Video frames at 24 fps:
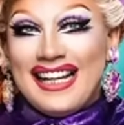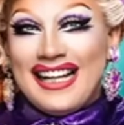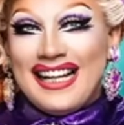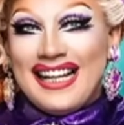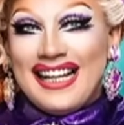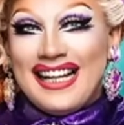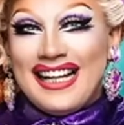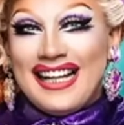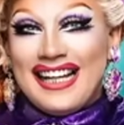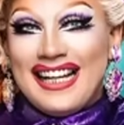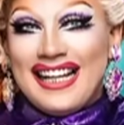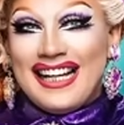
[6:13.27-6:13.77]

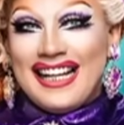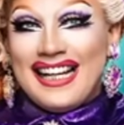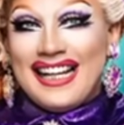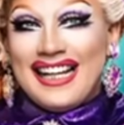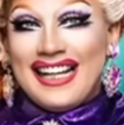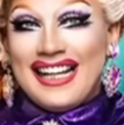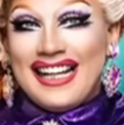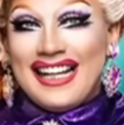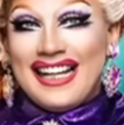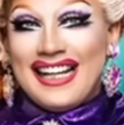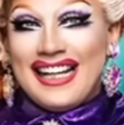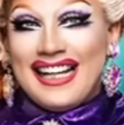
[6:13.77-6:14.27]

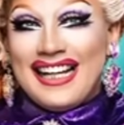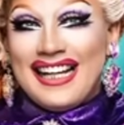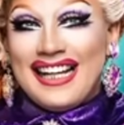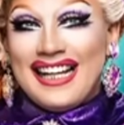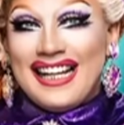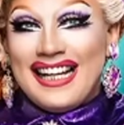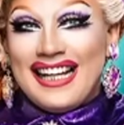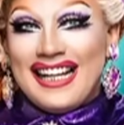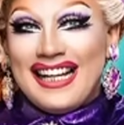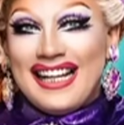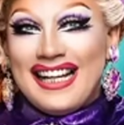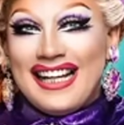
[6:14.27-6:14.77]

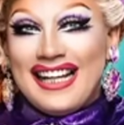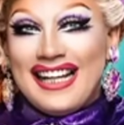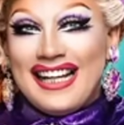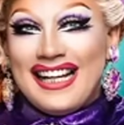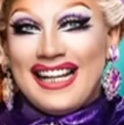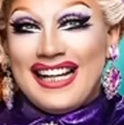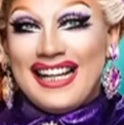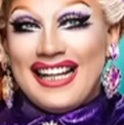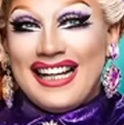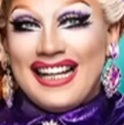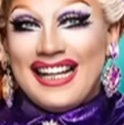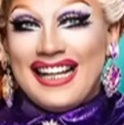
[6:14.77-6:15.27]

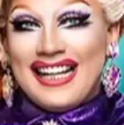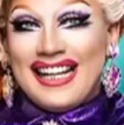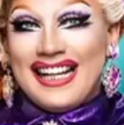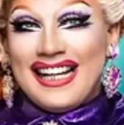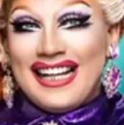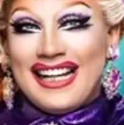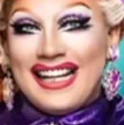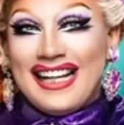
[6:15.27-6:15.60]
[no speech]